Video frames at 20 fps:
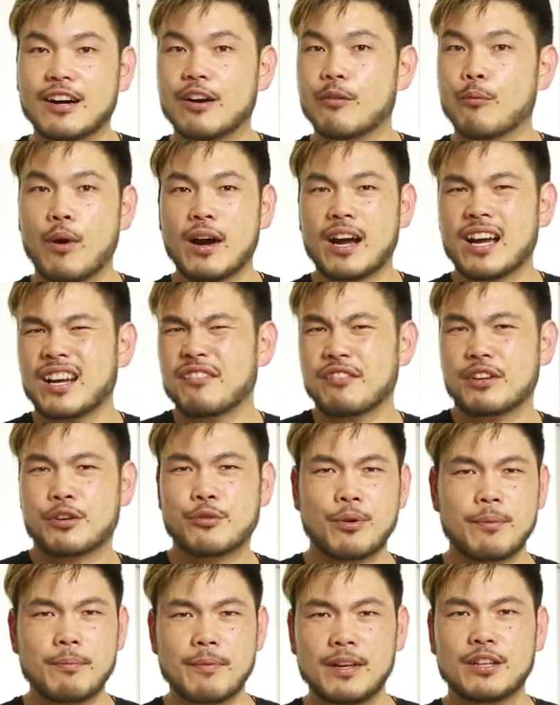What kind of
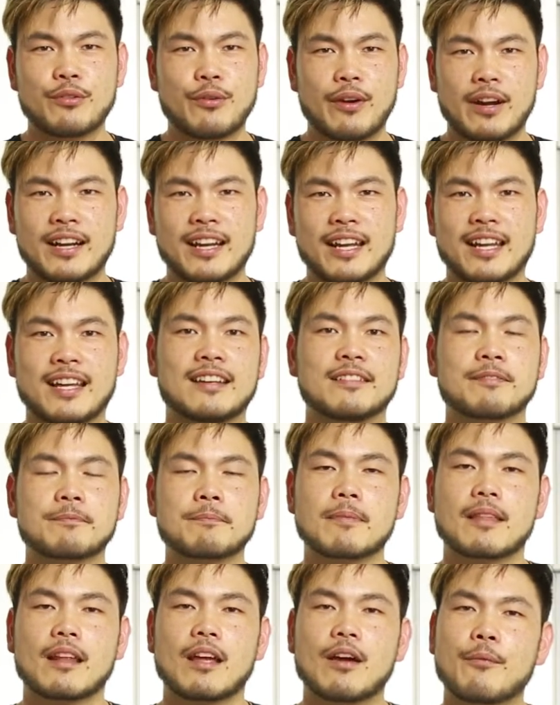equipment do I need?
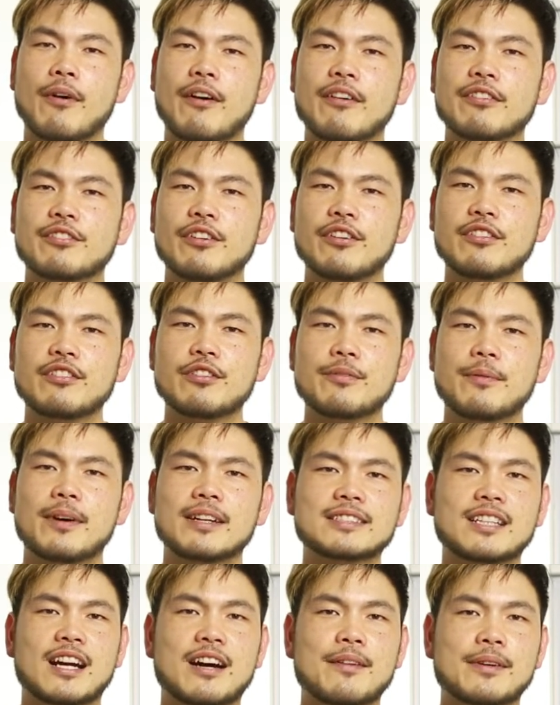Well, it's not so much
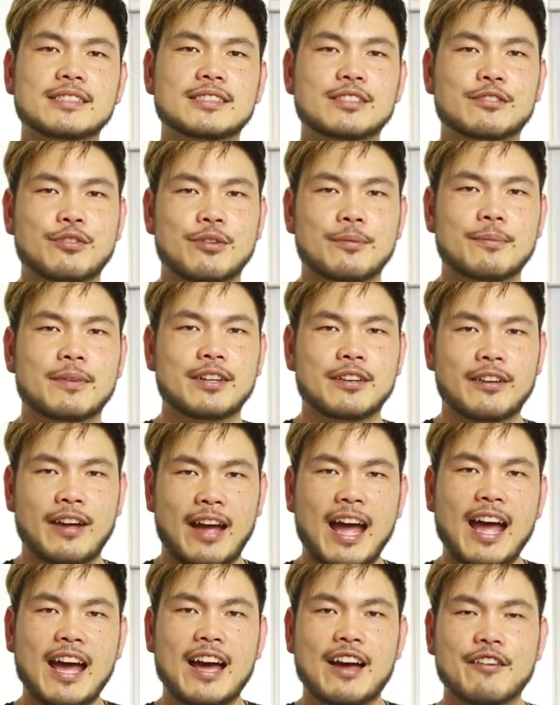how much equipment you
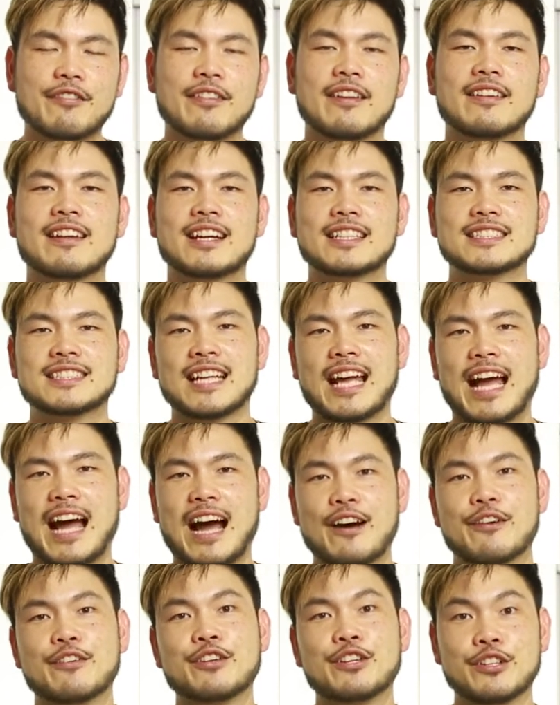have, it's actually
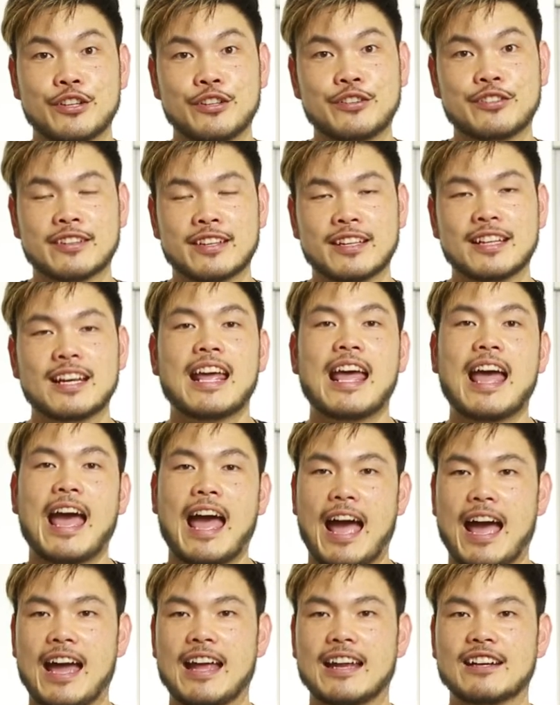how you use it
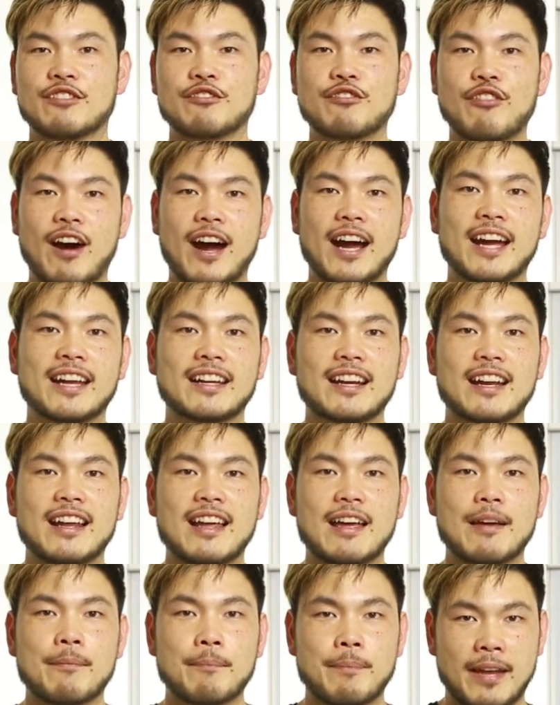and the right
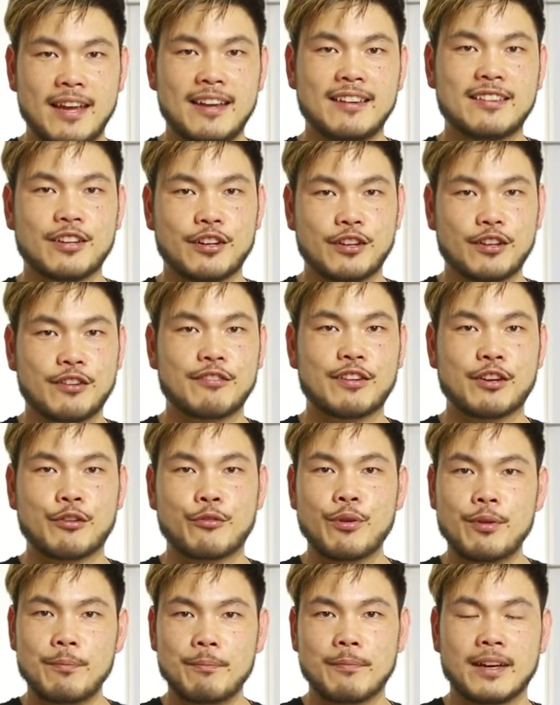pieces of
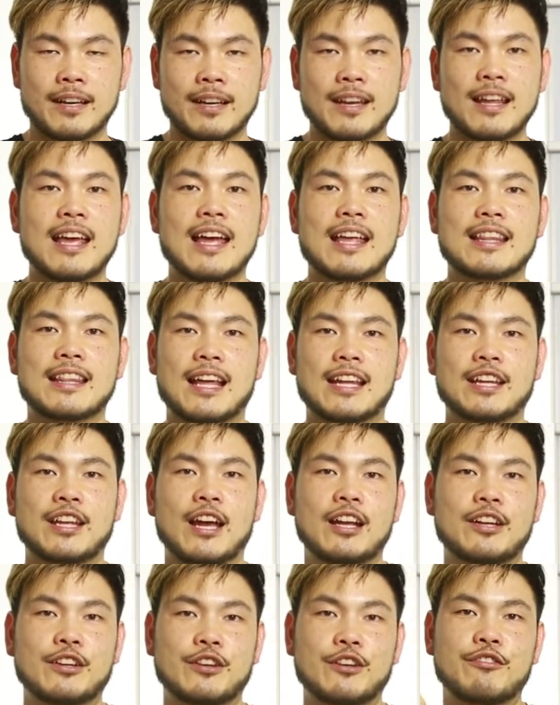equipment that
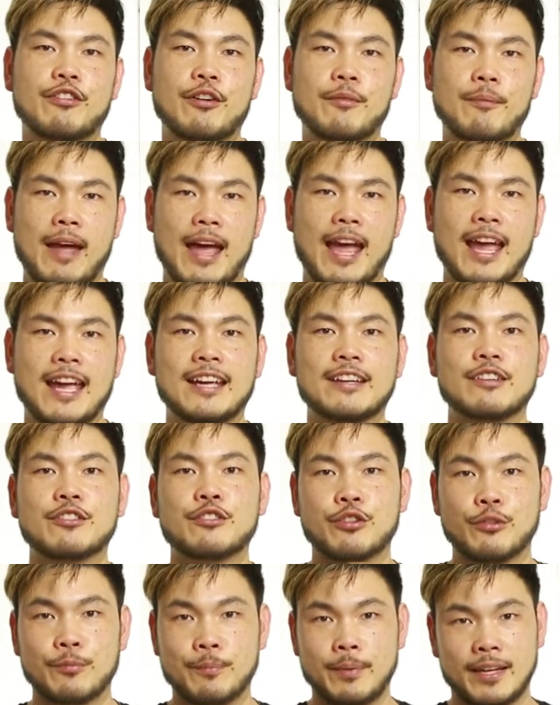get you from A
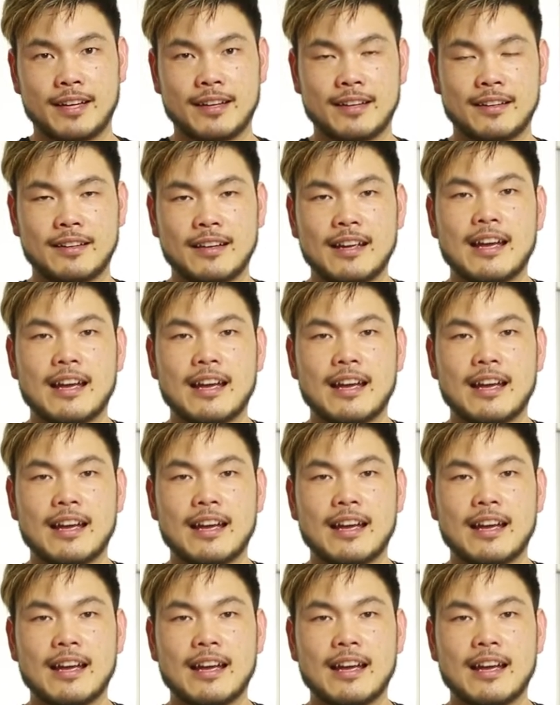to B.